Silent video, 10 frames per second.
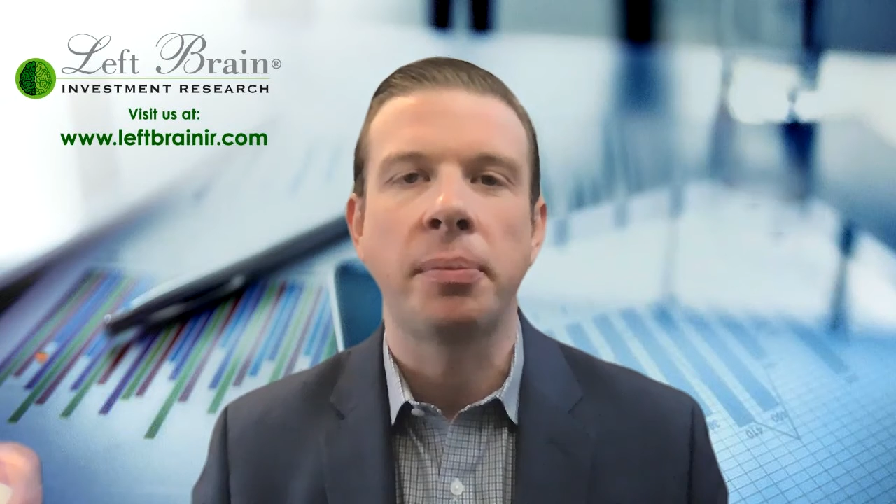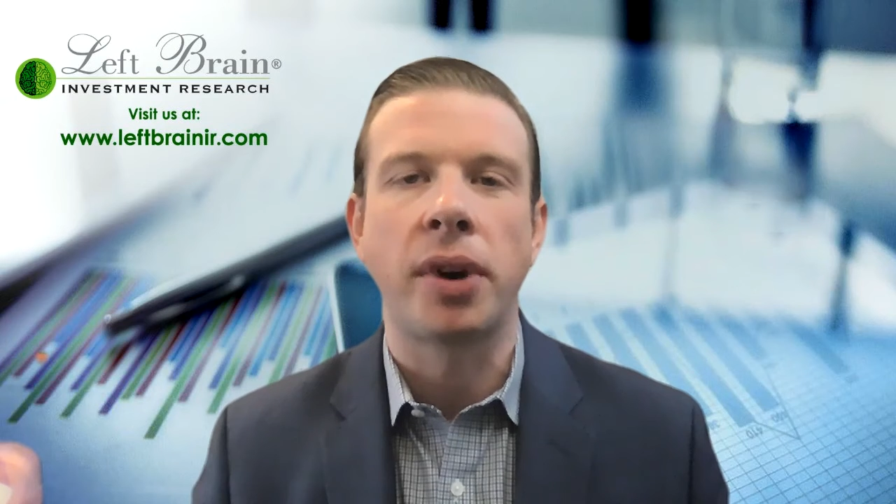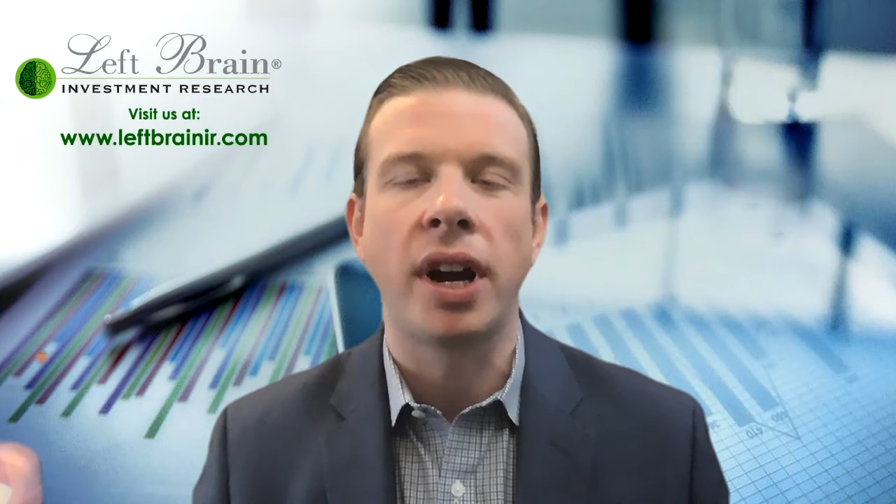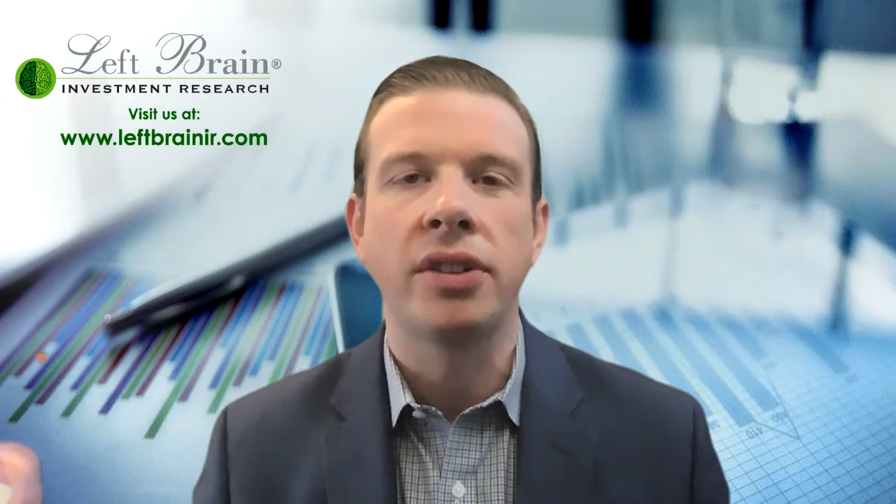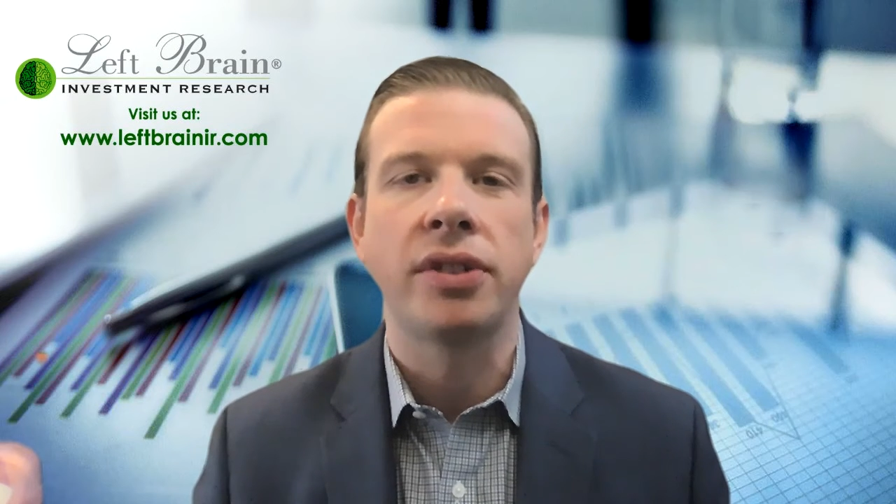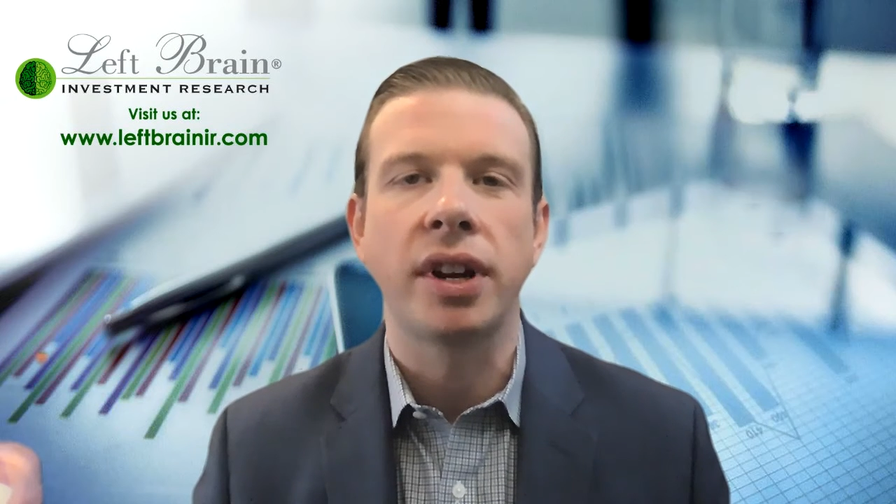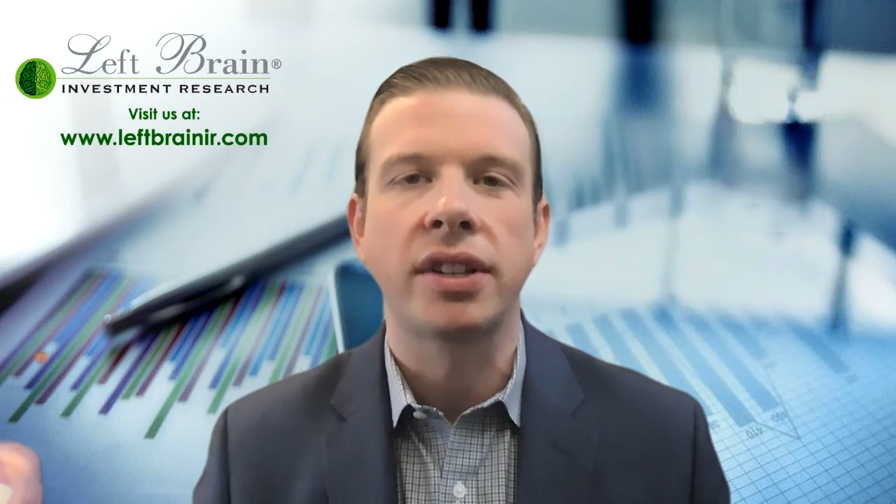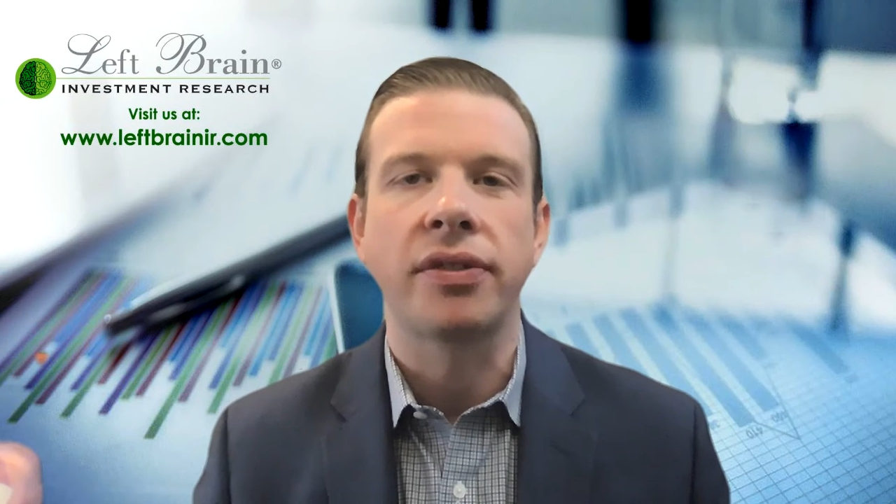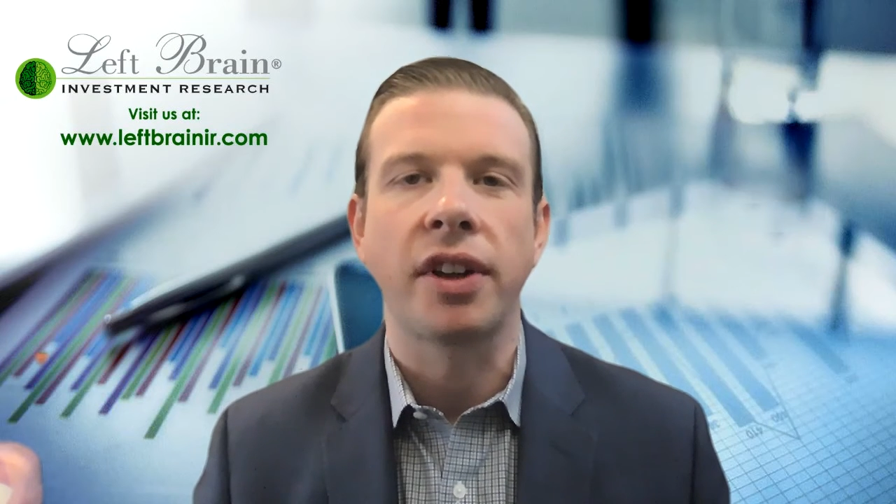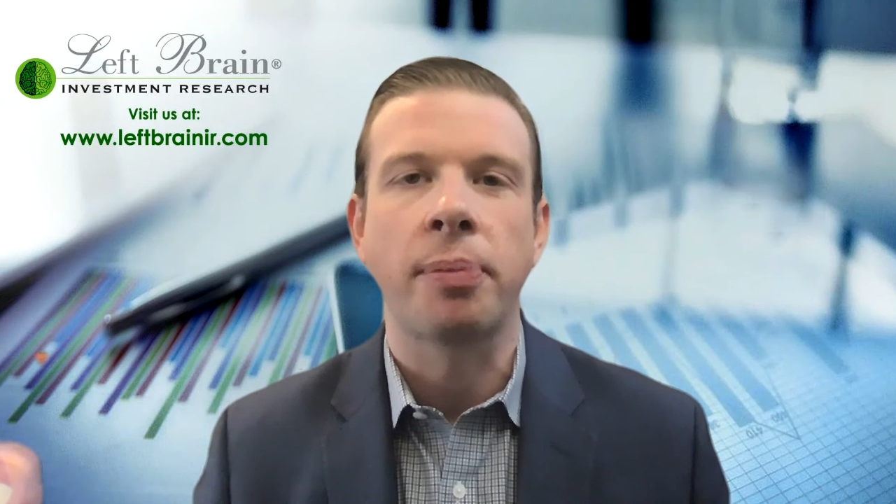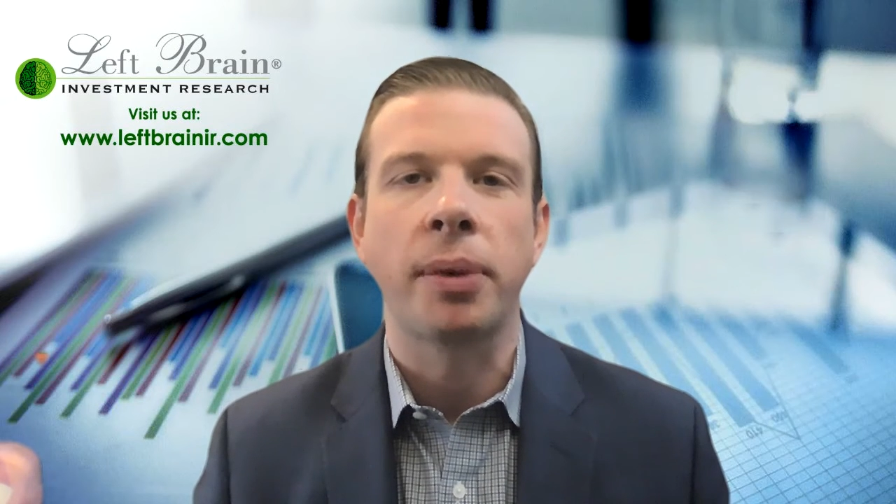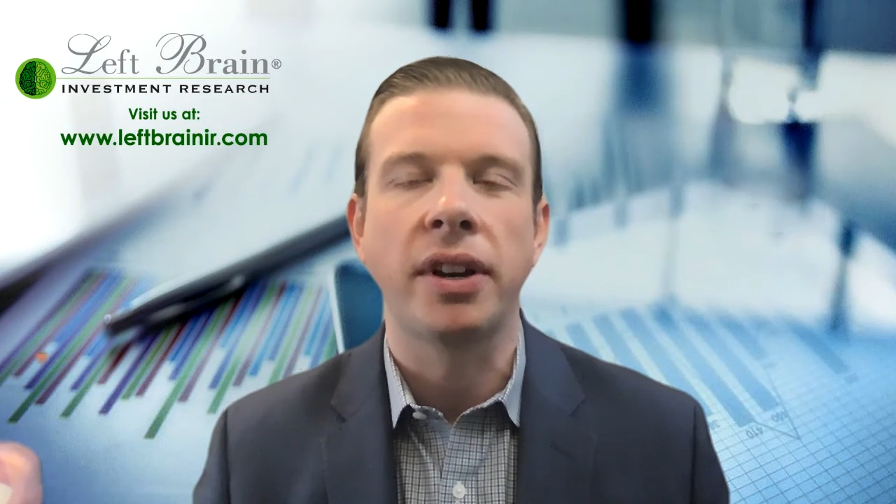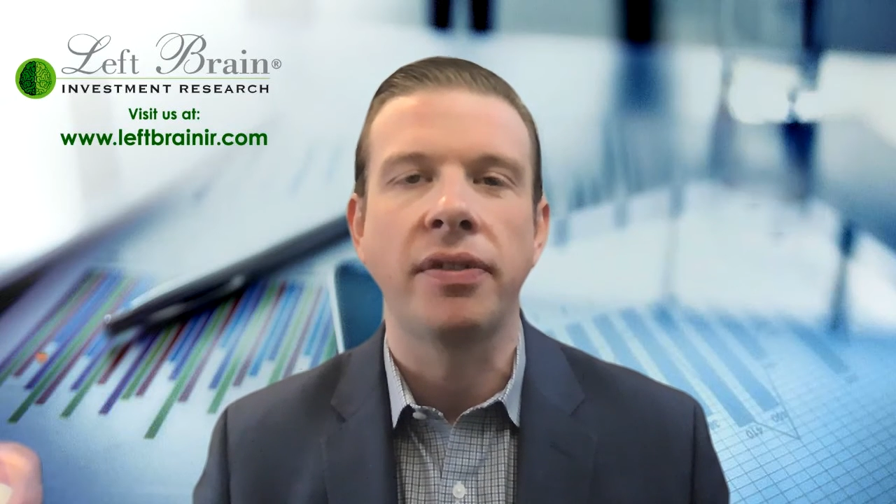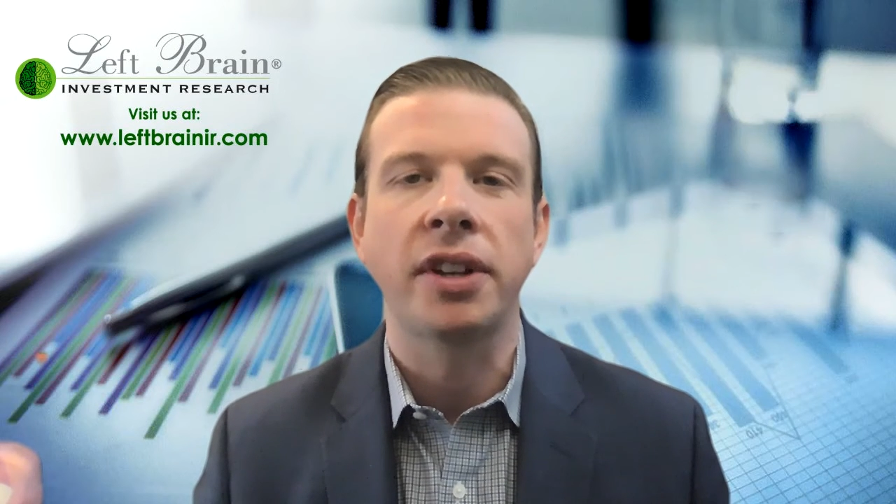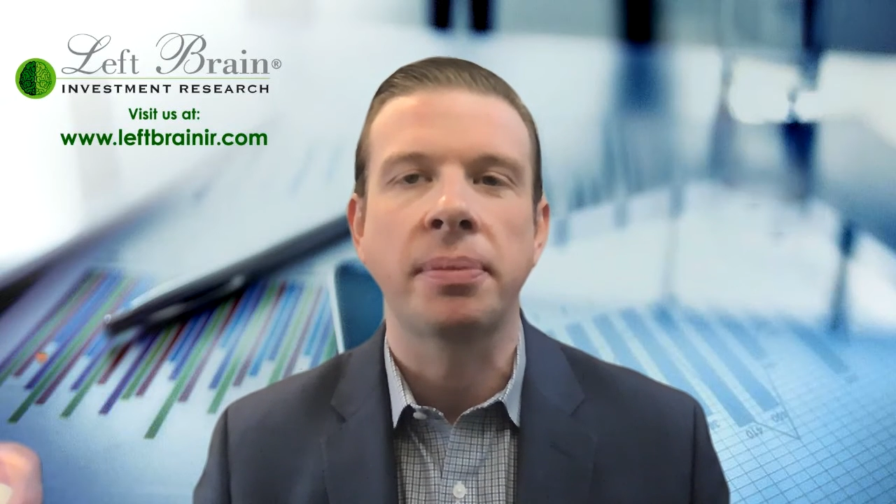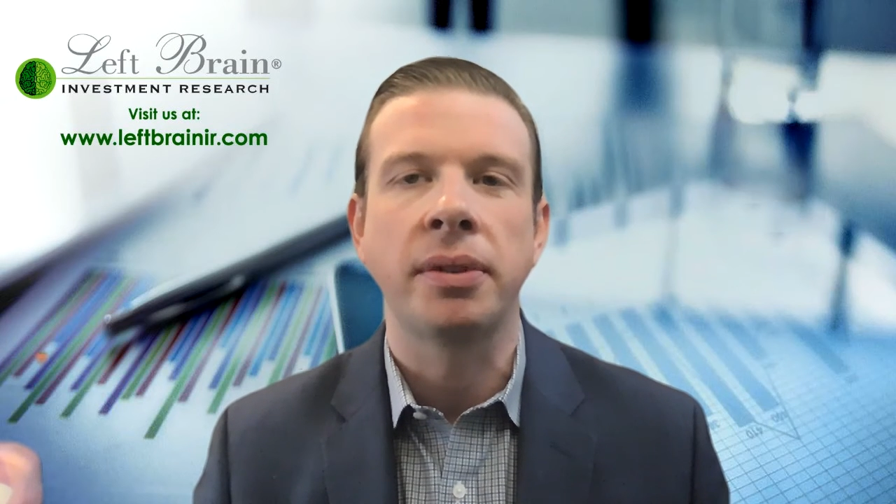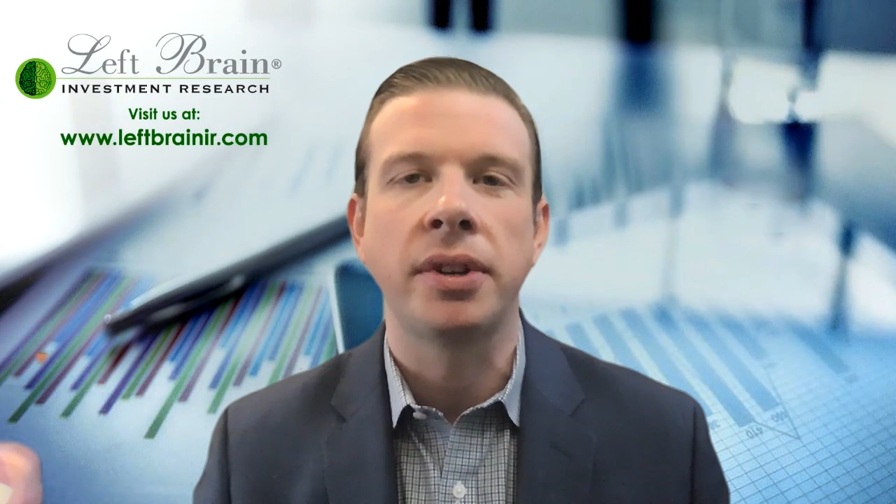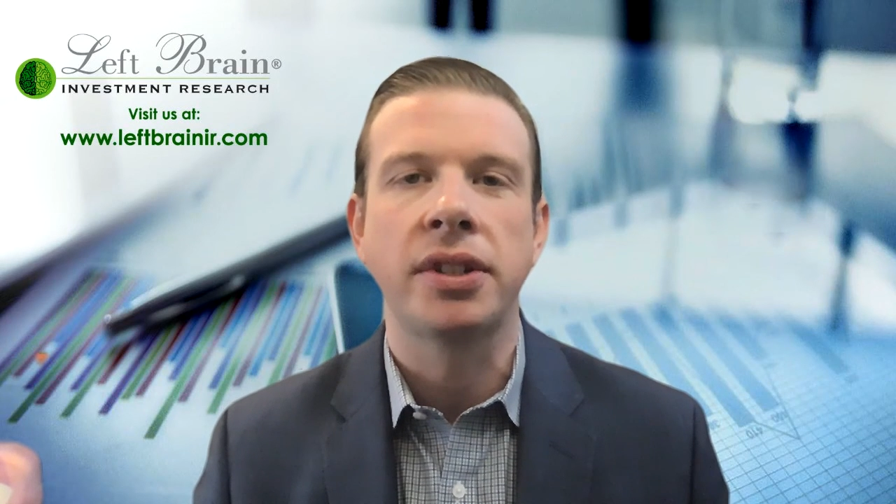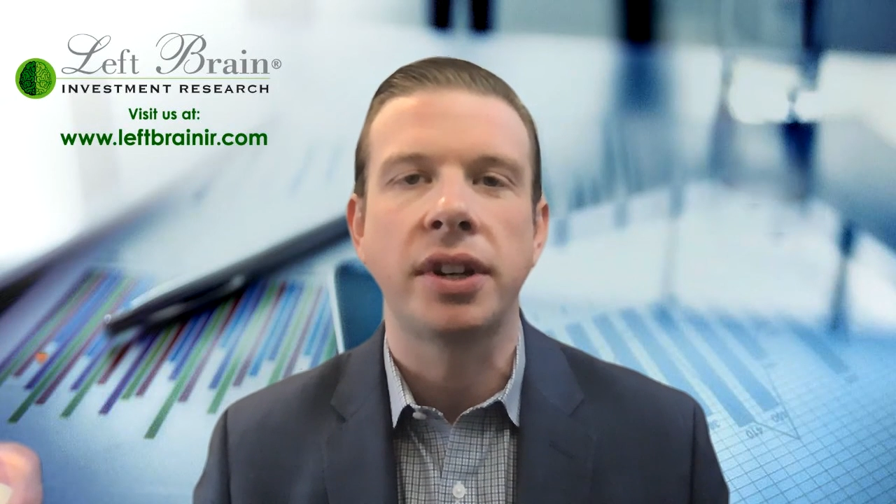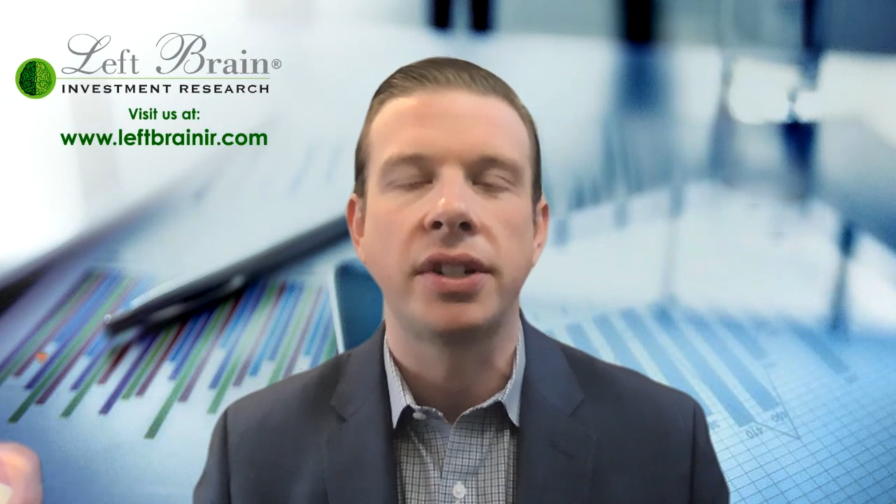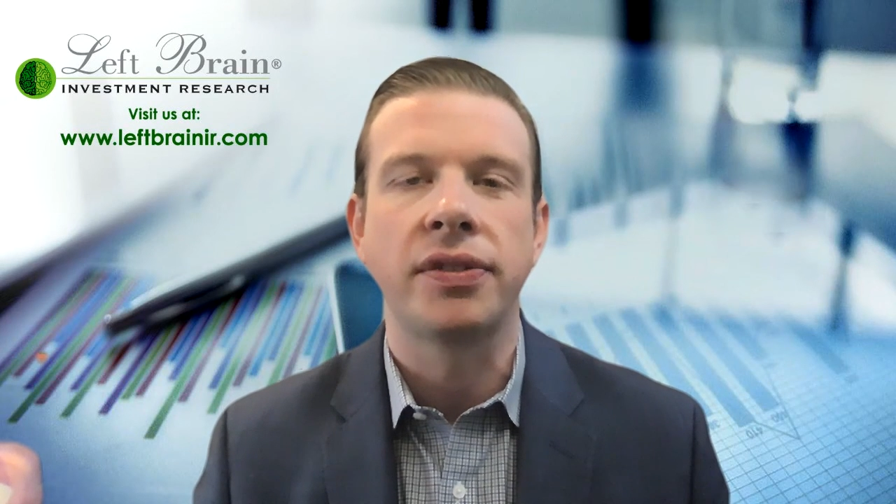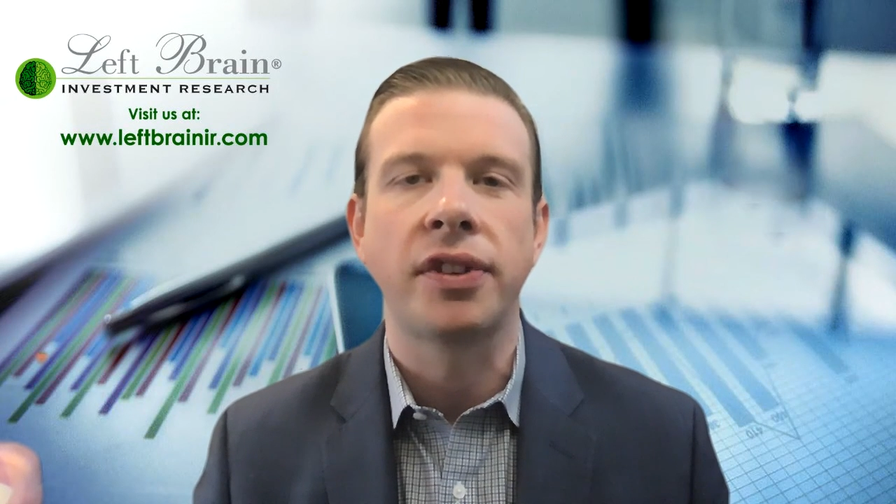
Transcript: Brian Dress of Left Brain Investment Research